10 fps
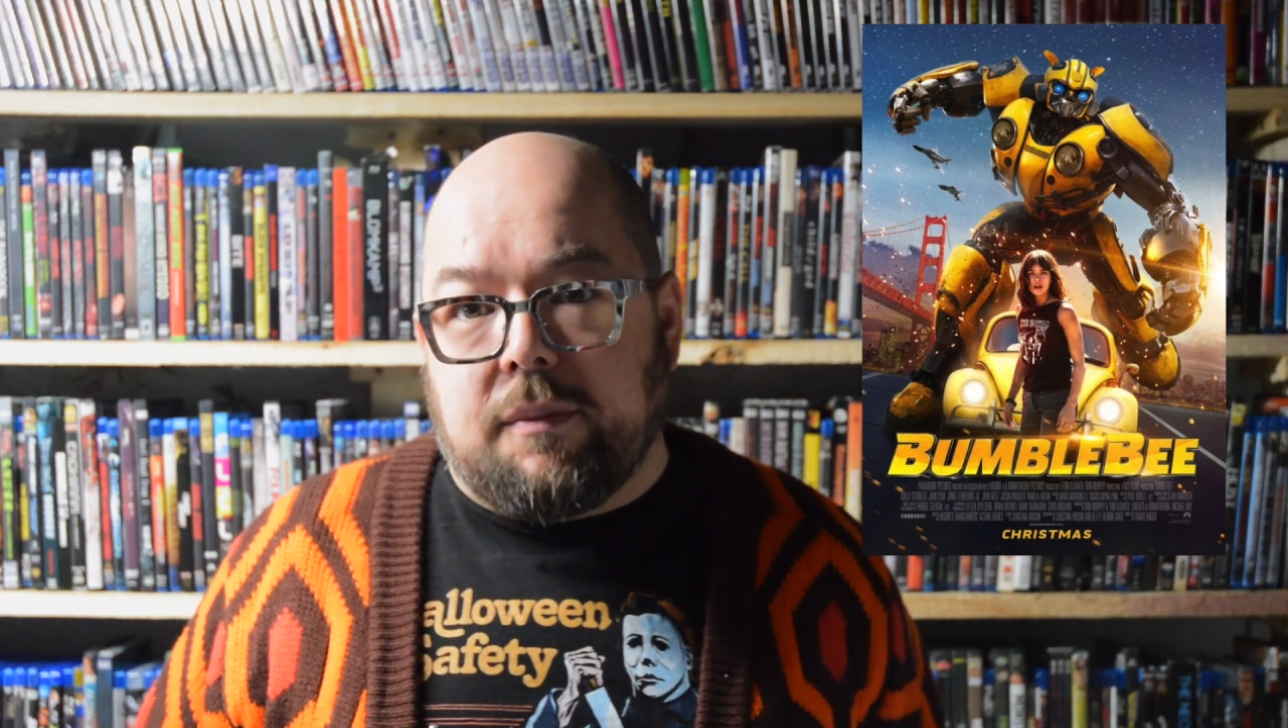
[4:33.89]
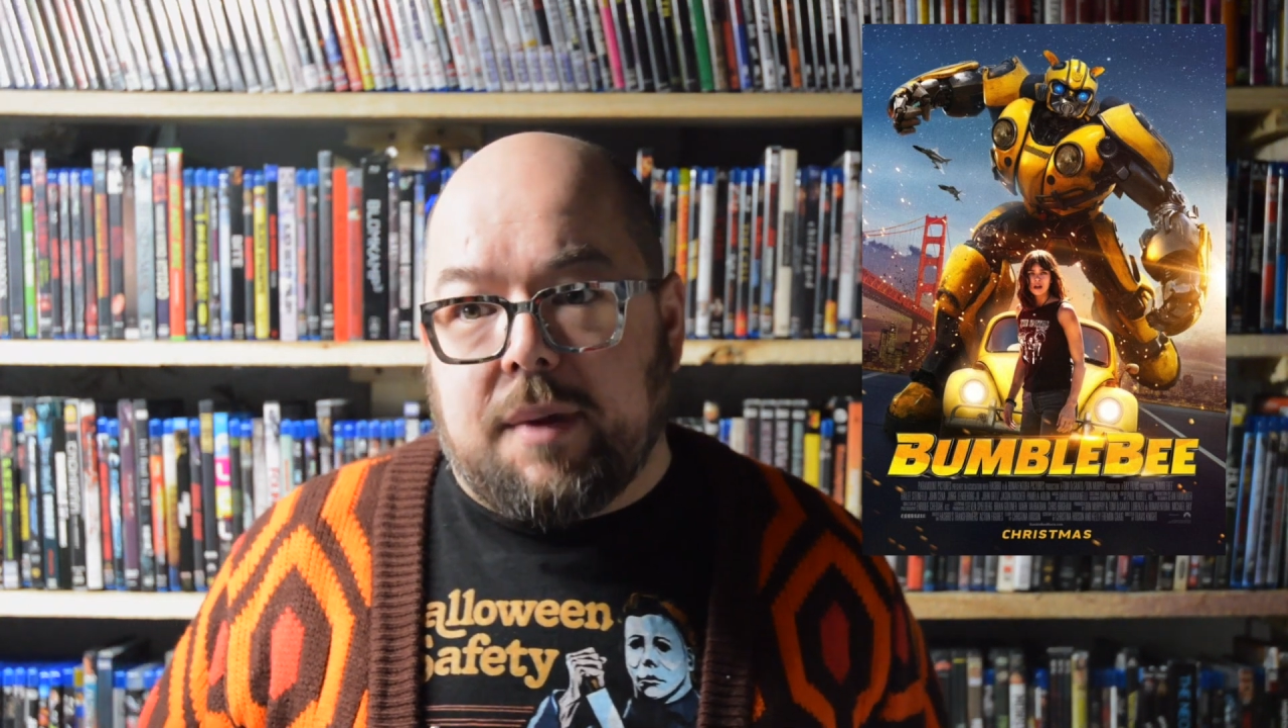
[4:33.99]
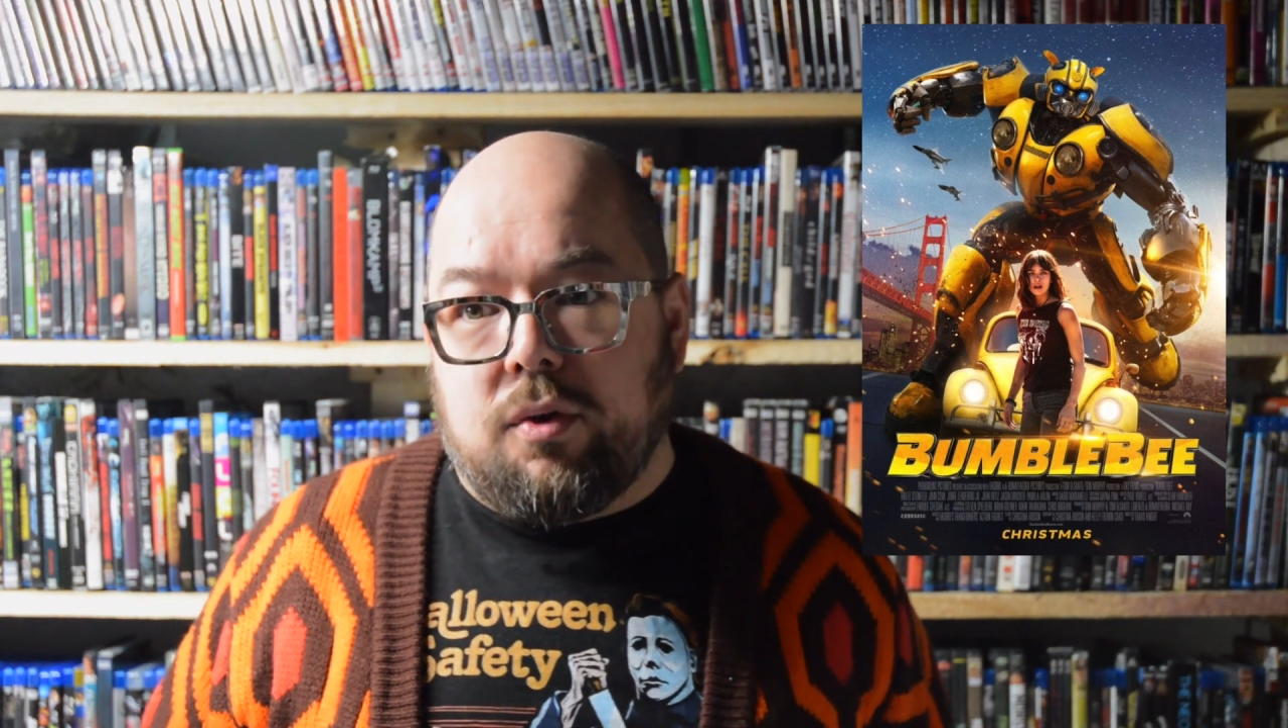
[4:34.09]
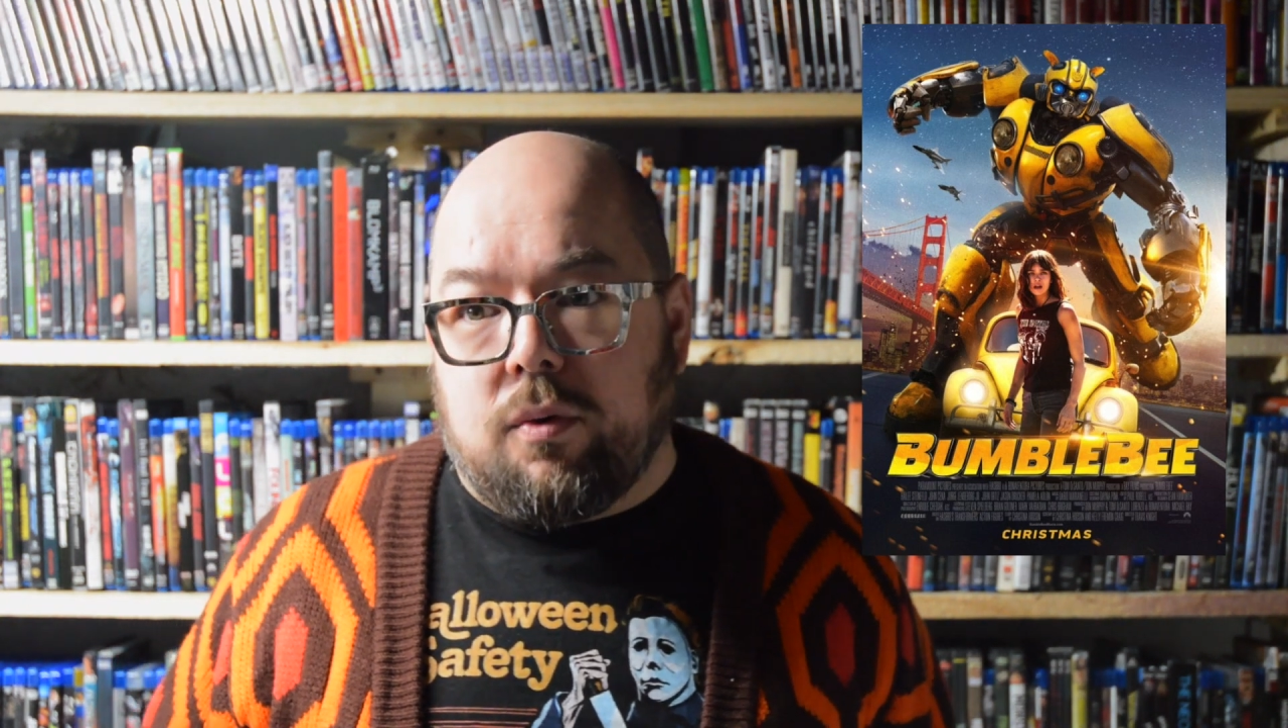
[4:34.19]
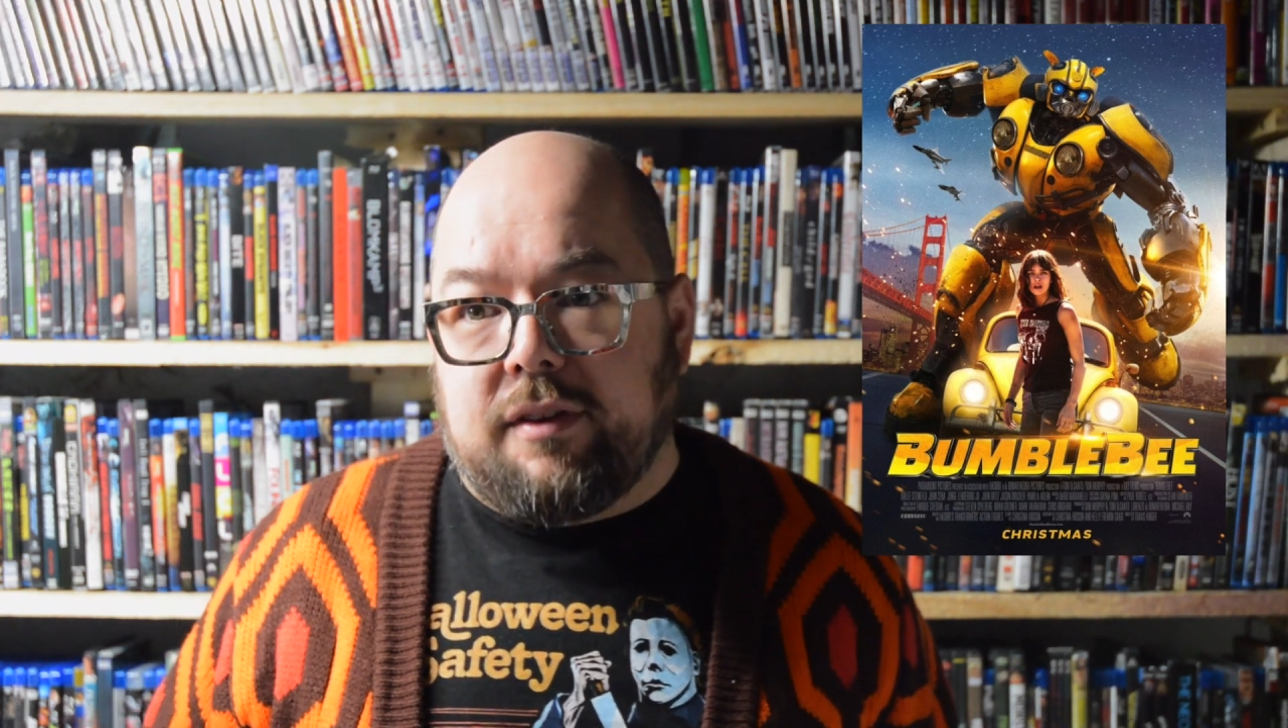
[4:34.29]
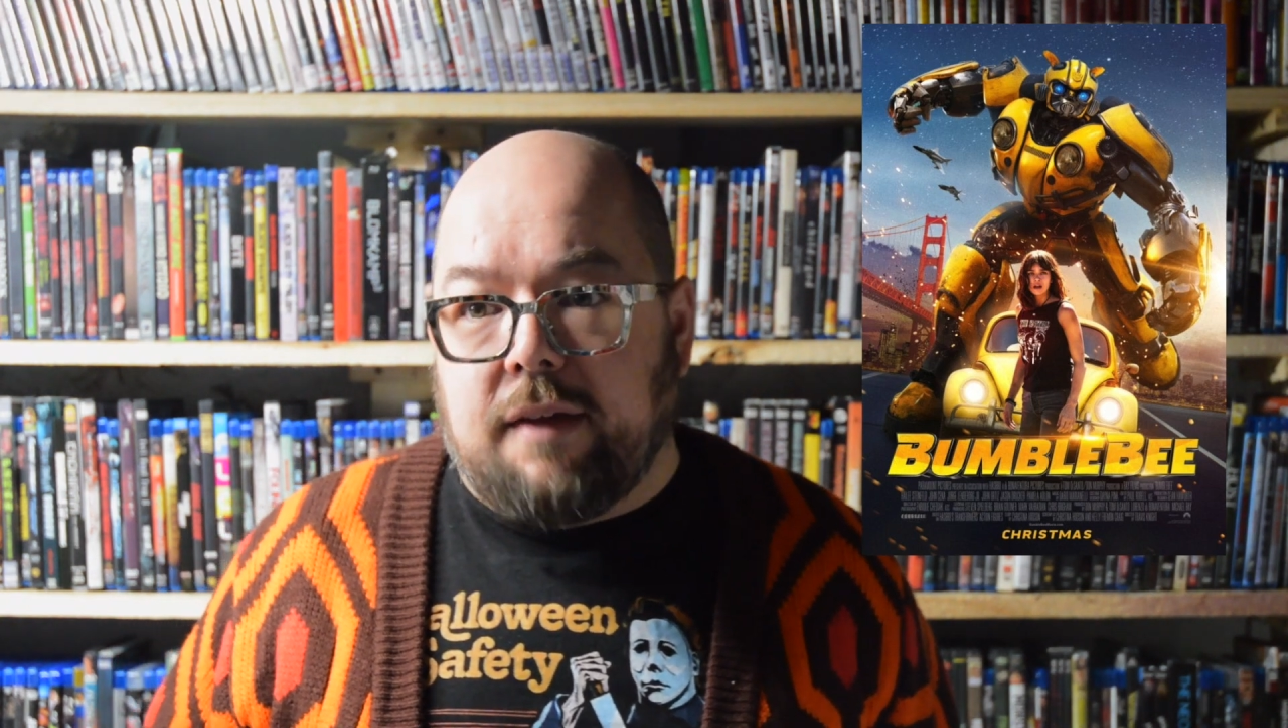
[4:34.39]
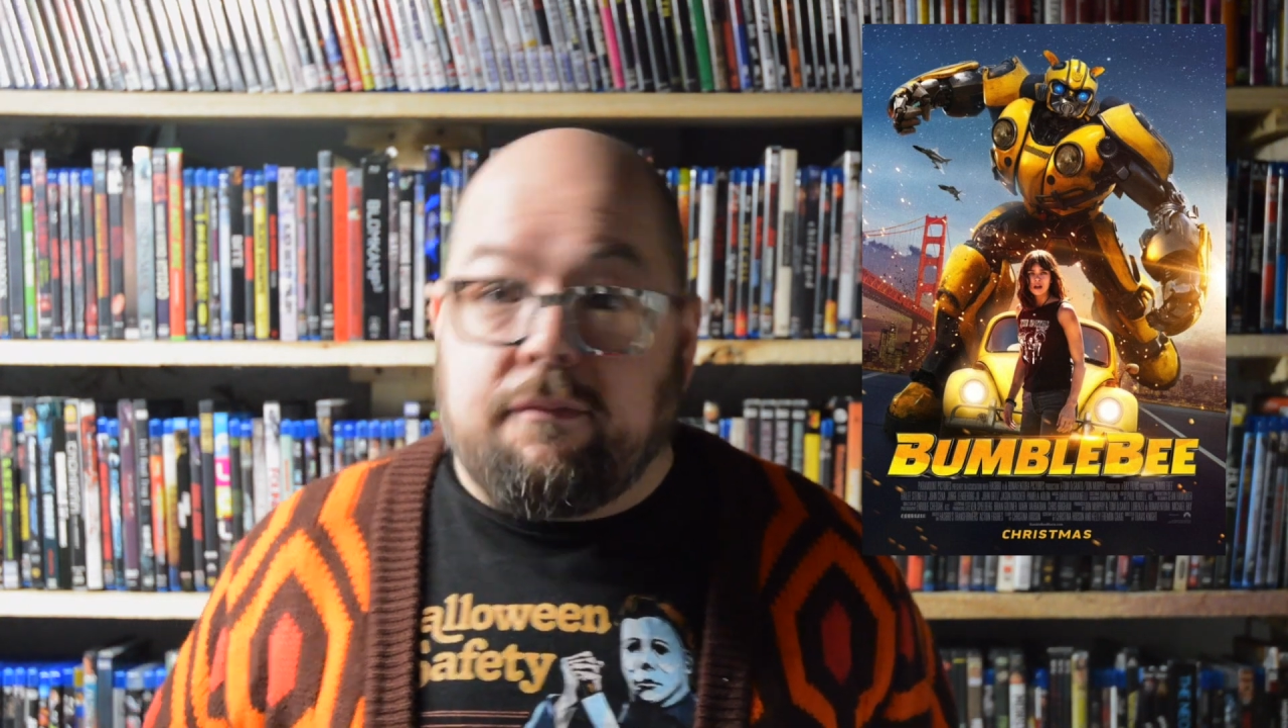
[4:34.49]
on my doorstep